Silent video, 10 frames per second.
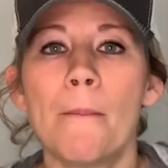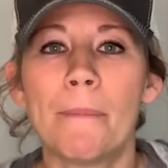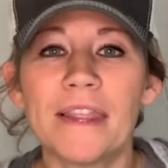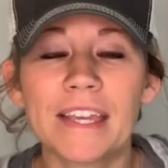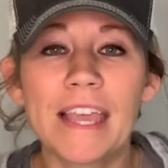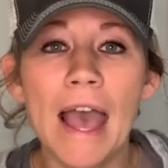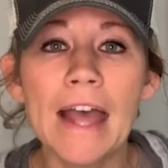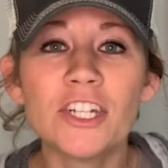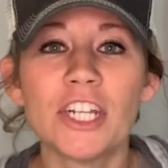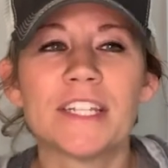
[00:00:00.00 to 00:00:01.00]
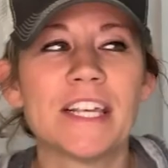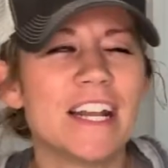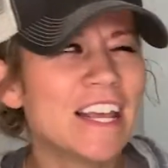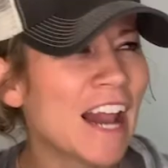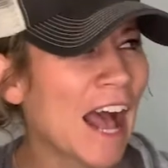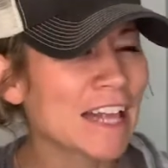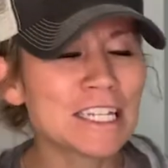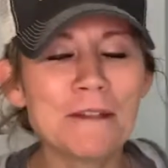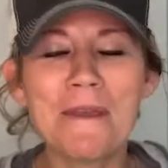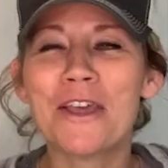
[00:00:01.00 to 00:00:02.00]
But the catch is that it has
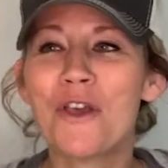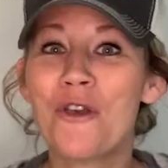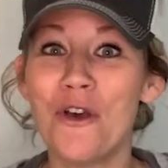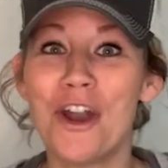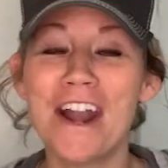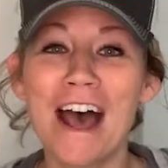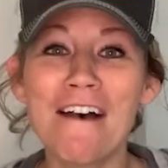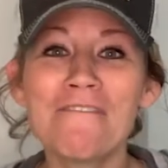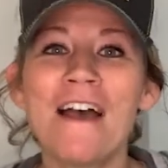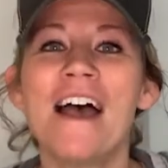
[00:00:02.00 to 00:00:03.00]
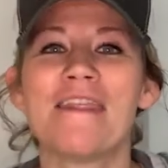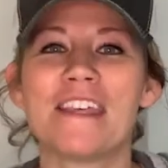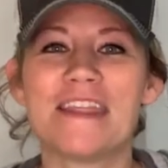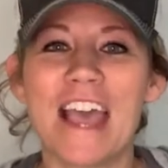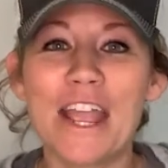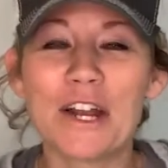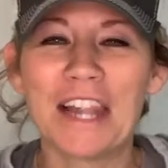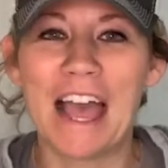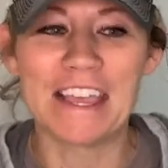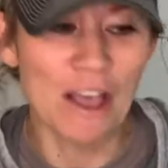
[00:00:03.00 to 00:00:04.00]
to be good enough that they are
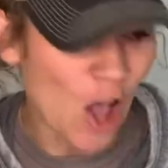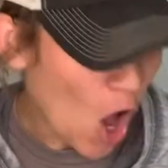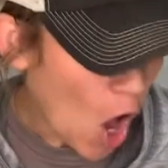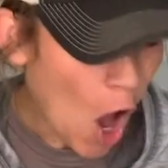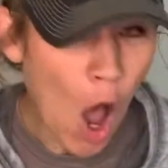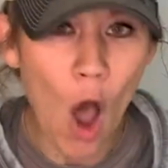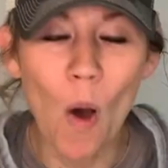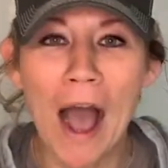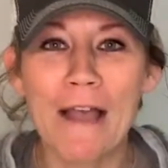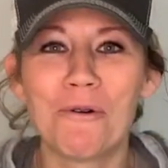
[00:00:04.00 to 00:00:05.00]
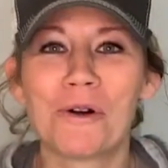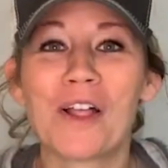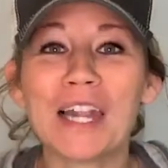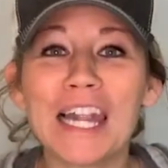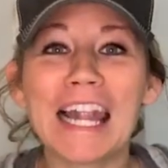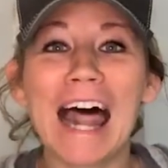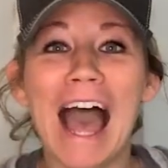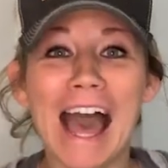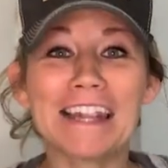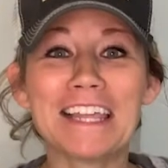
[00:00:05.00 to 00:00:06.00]
like, oh, I will
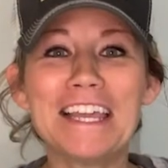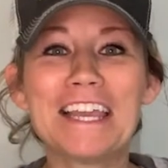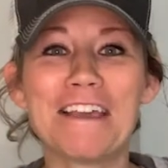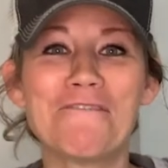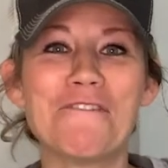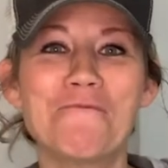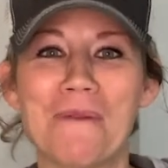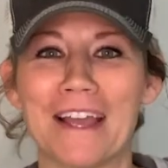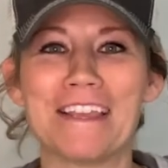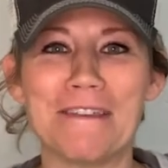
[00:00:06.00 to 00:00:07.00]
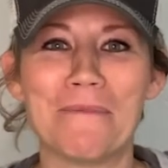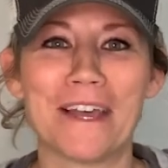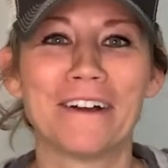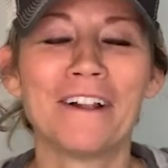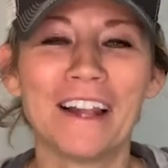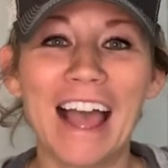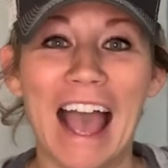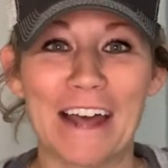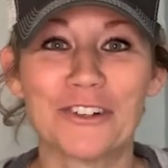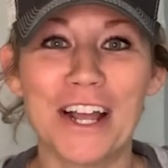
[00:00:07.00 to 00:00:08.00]
gladly give you my email
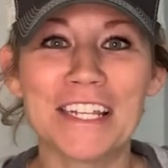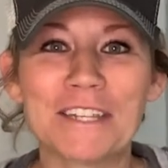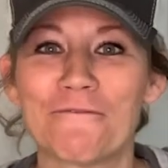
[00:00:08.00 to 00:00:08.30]
address